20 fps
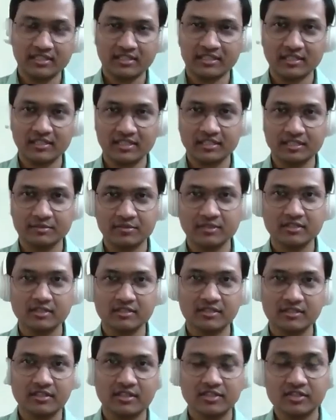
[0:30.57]
I am
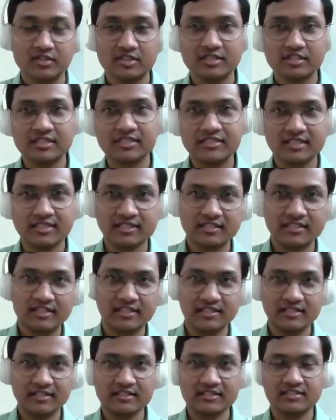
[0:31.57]
a consultant
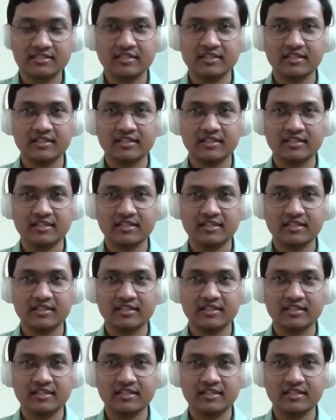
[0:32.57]
psychiatrist.